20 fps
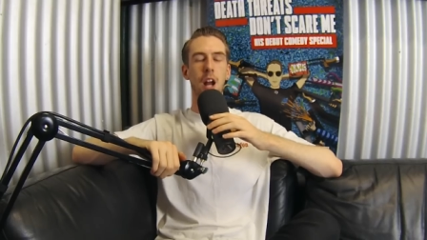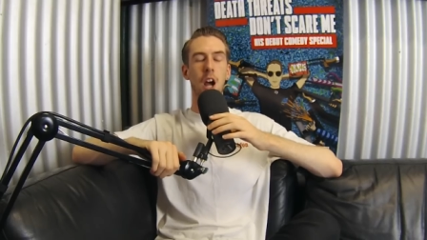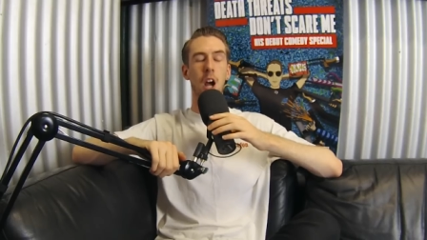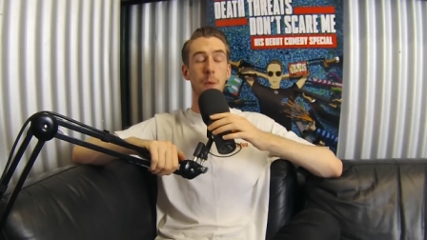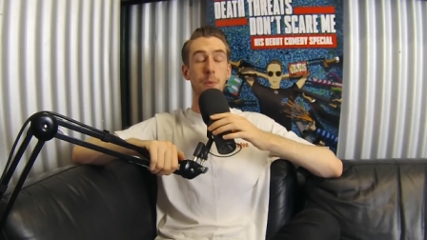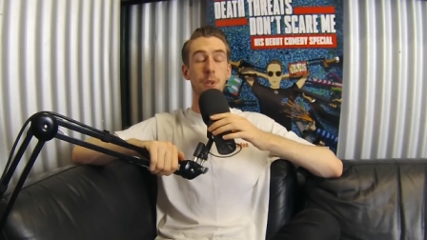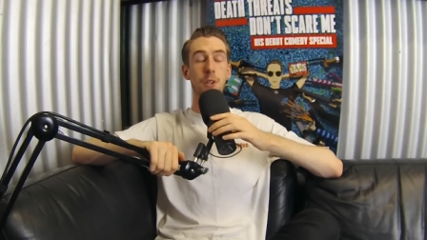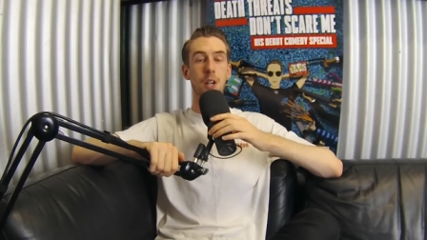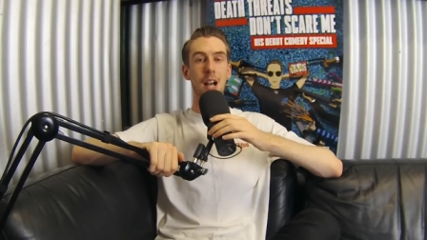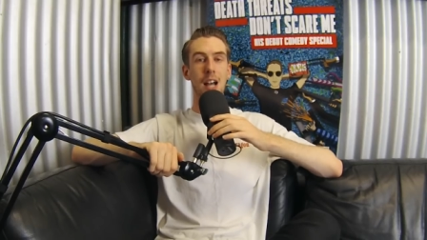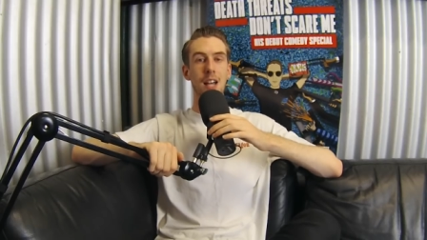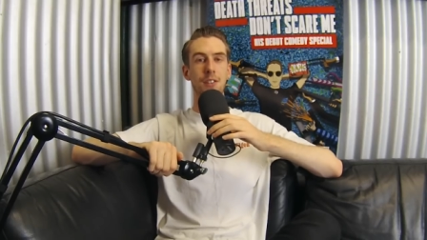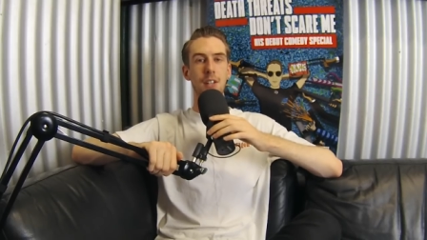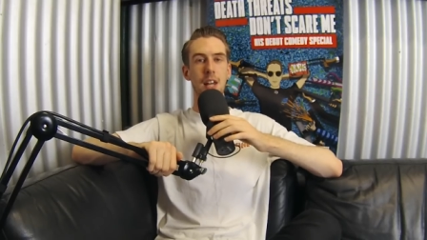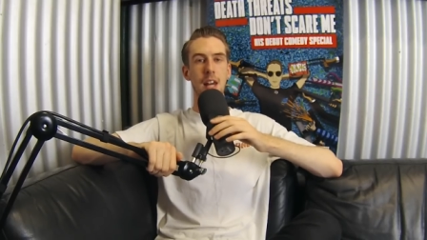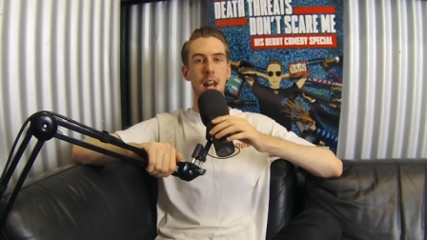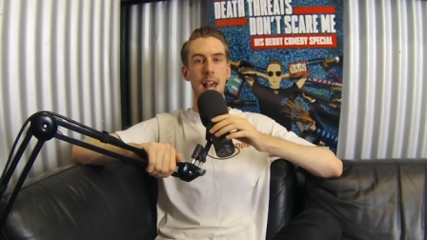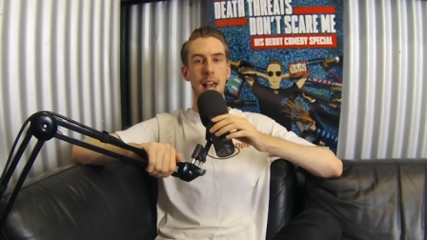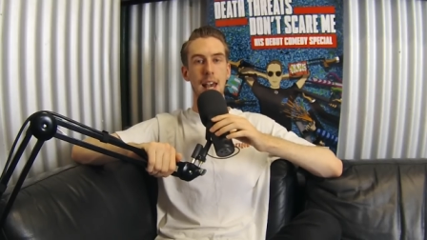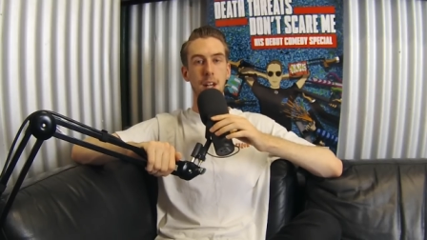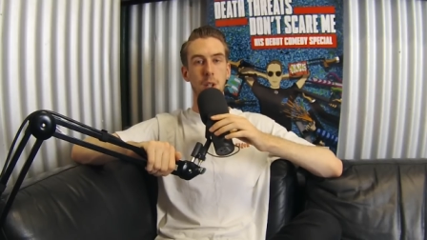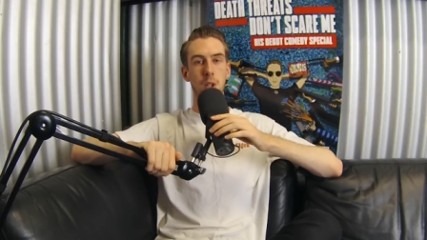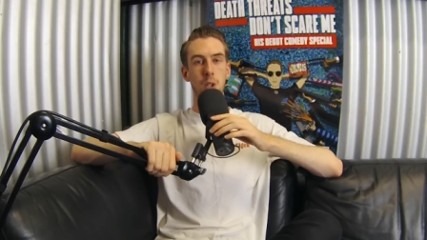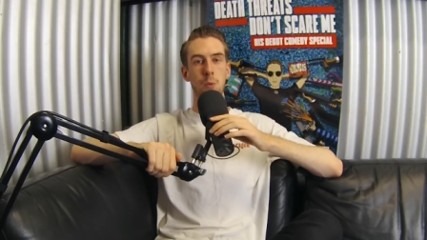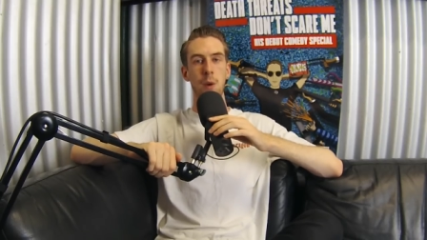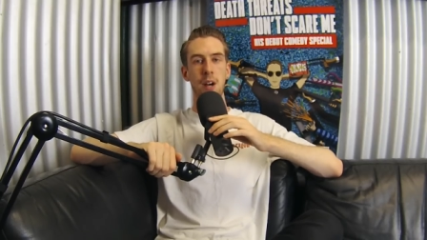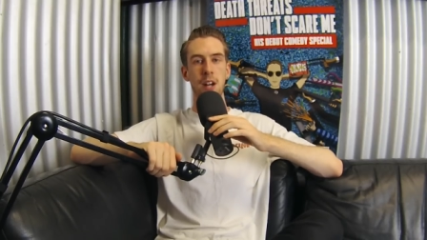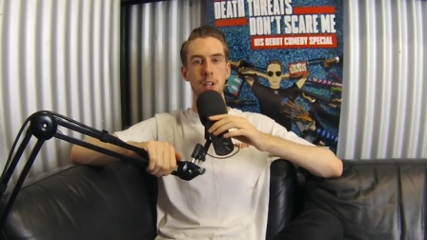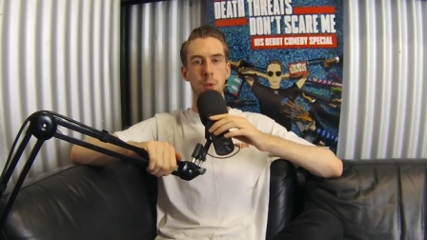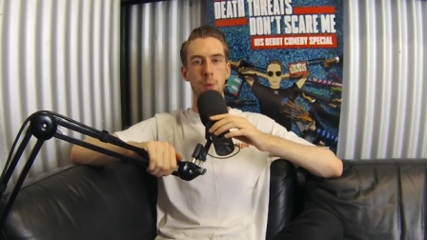I hope you guys had, a good
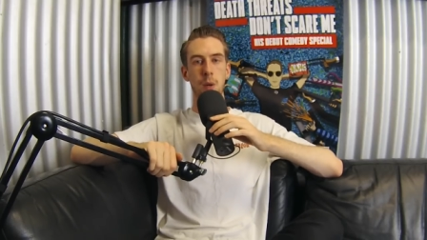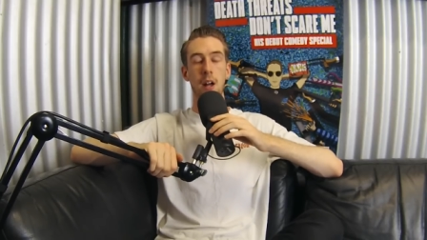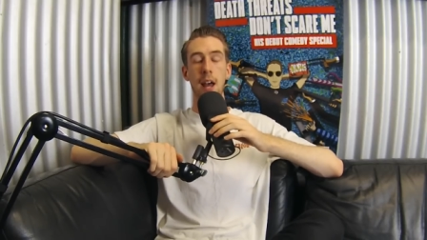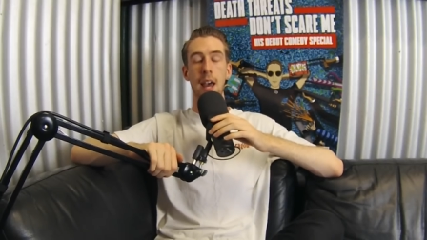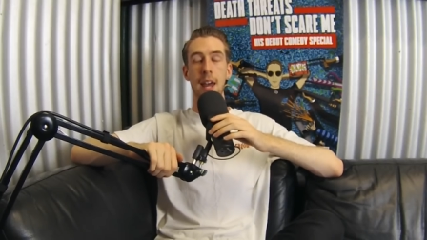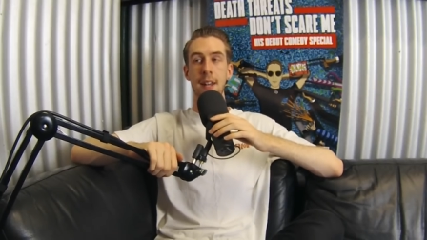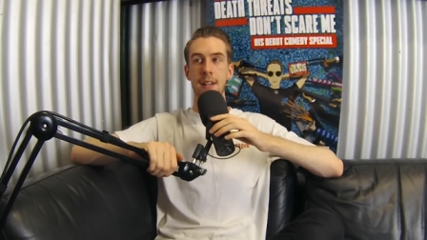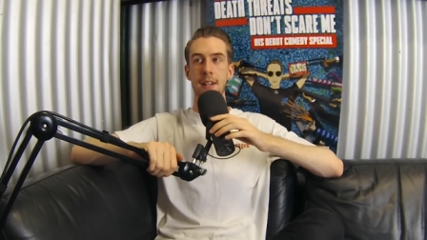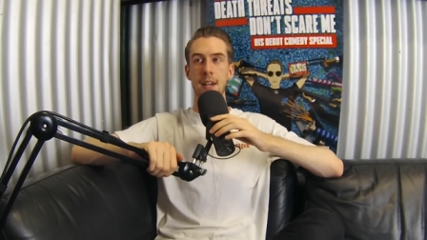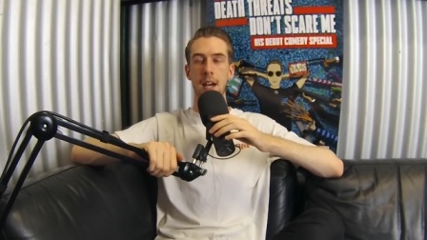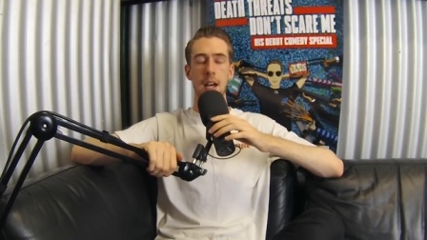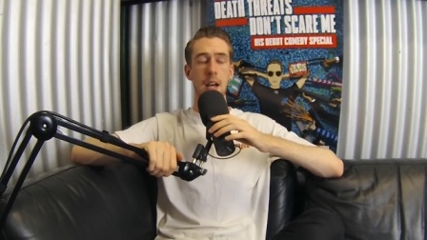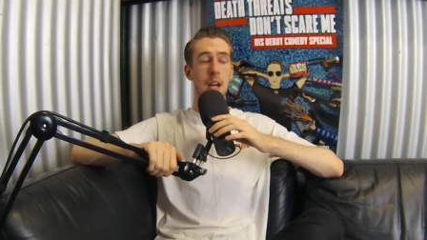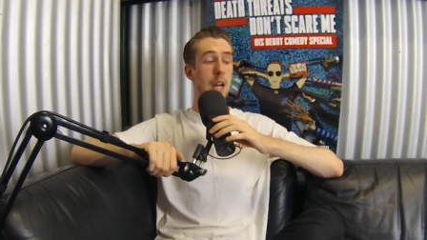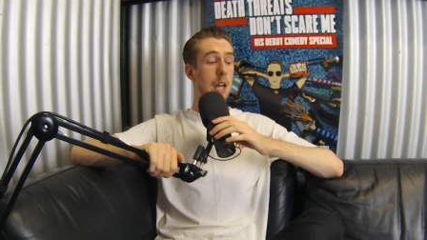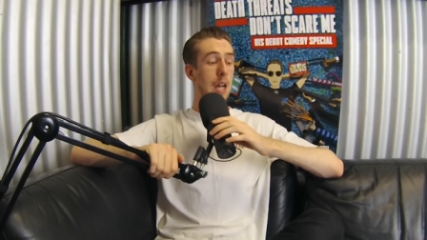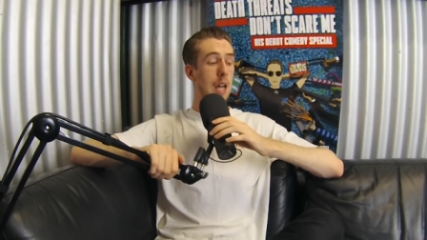one as well. And, uh,